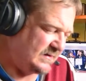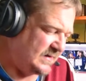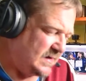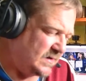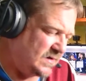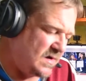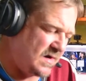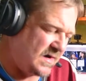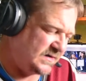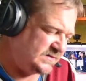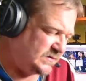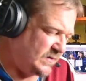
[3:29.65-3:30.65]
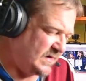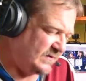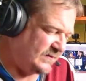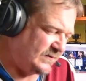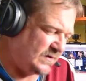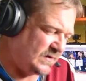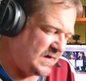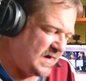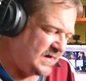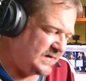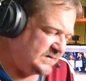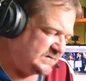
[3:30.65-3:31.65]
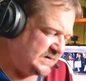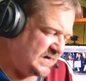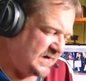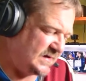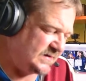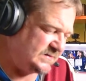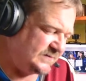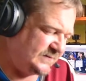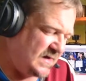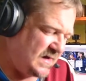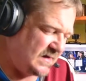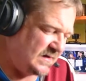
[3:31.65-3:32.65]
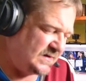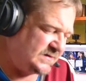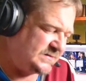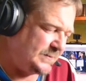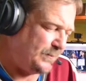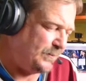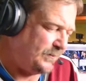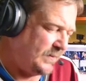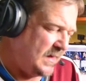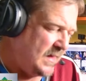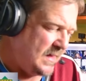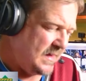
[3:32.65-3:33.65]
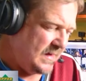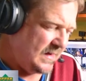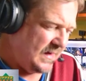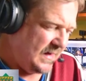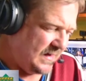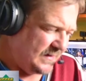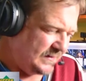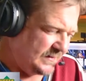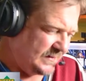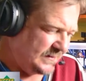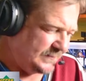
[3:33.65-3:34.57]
their cards went for hundreds and hundreds of dollars. And